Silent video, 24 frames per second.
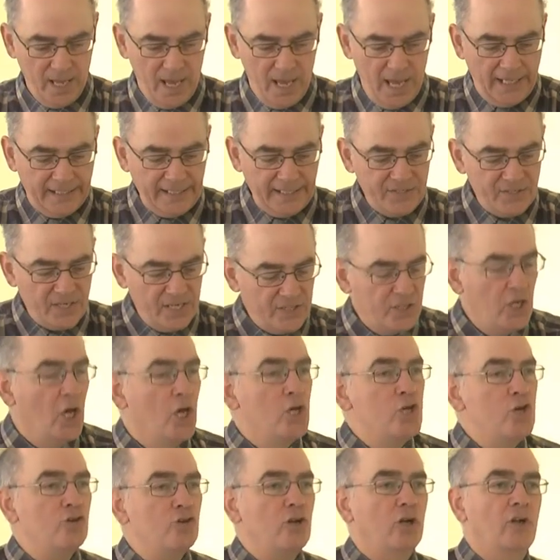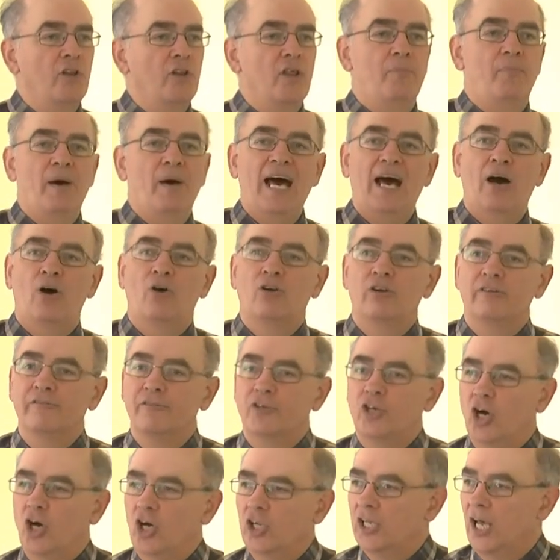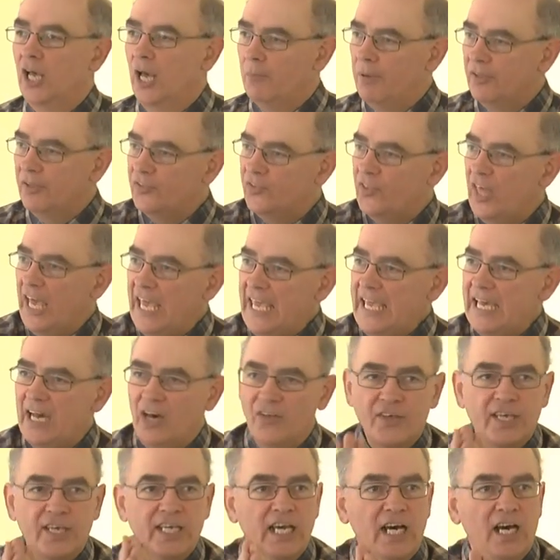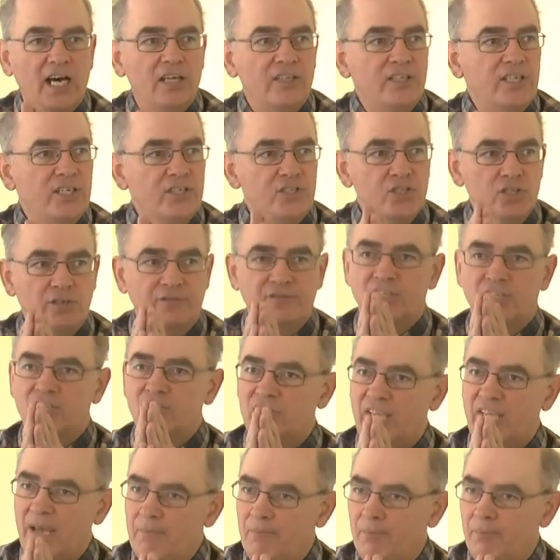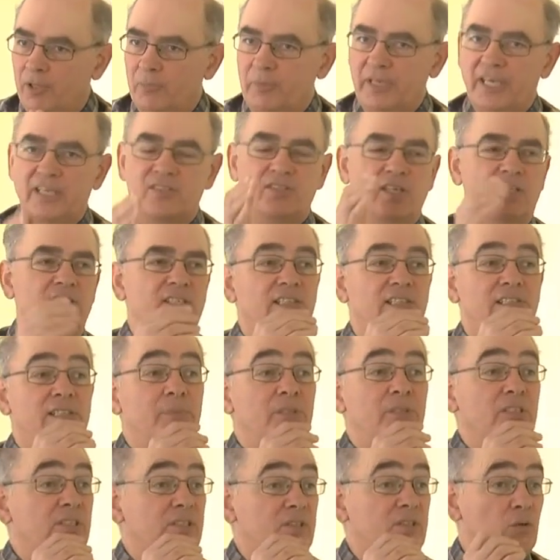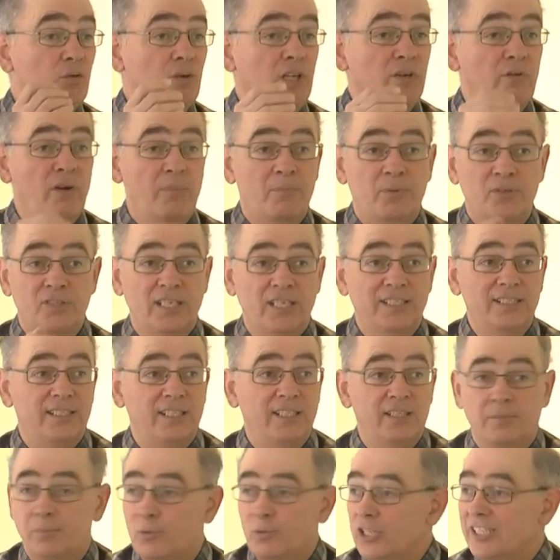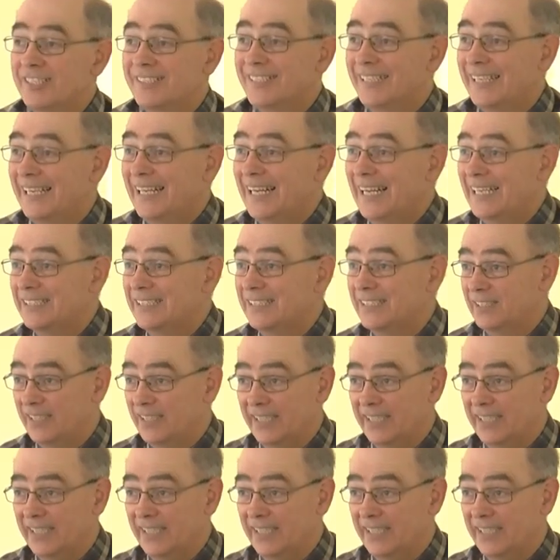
And he says you don't know the power of God, but they are the guardians of the temple, because they tend to be strongly represented in the priestly classes.